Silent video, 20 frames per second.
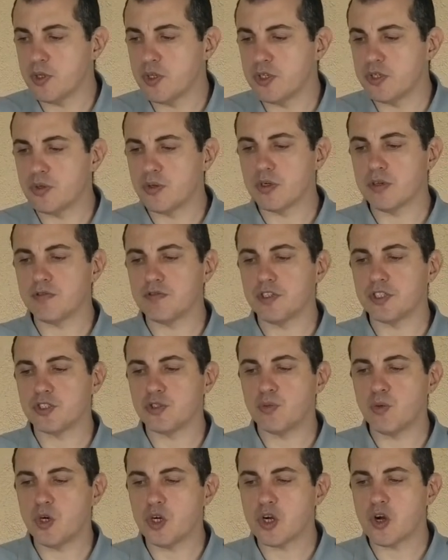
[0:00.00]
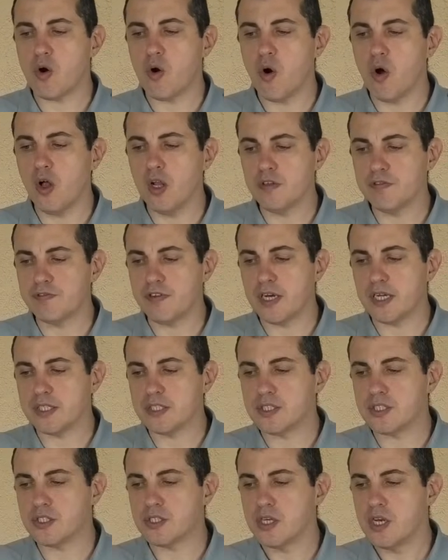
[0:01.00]
in order for it to work, all
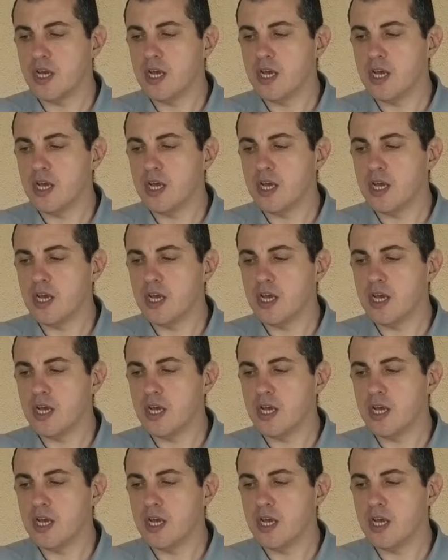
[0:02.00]
funds